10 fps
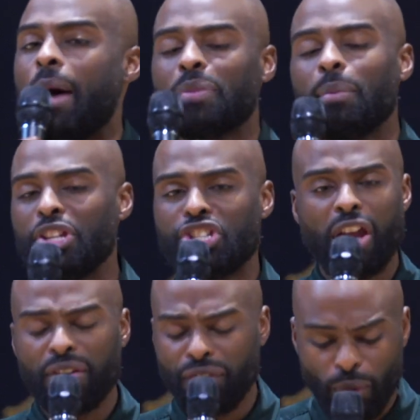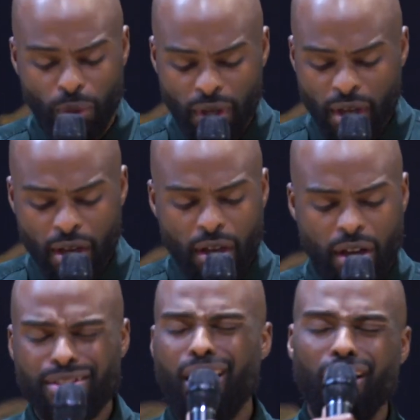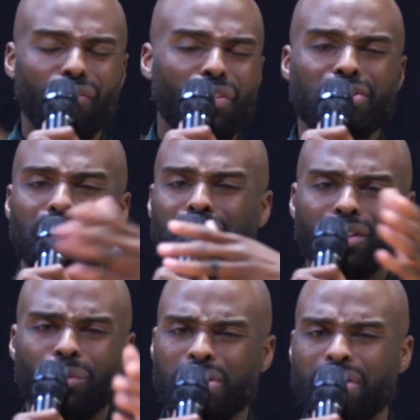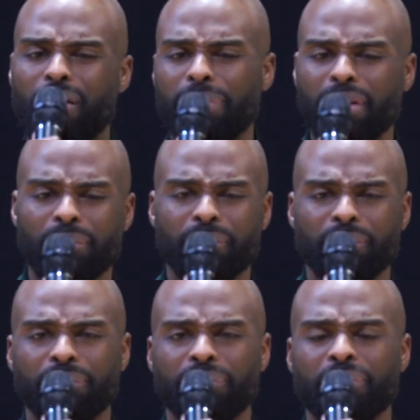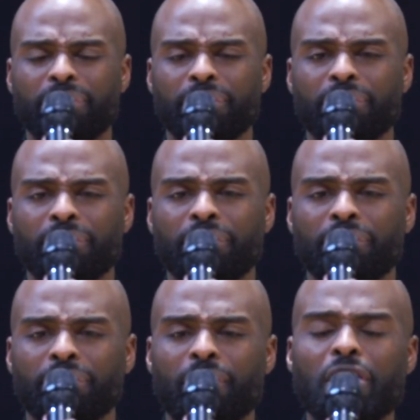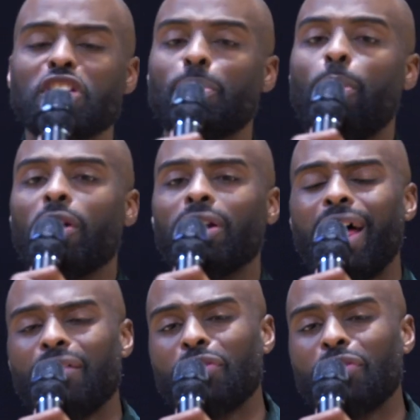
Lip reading: to be shameful, because all of us are dealing with something. That's just part of life. The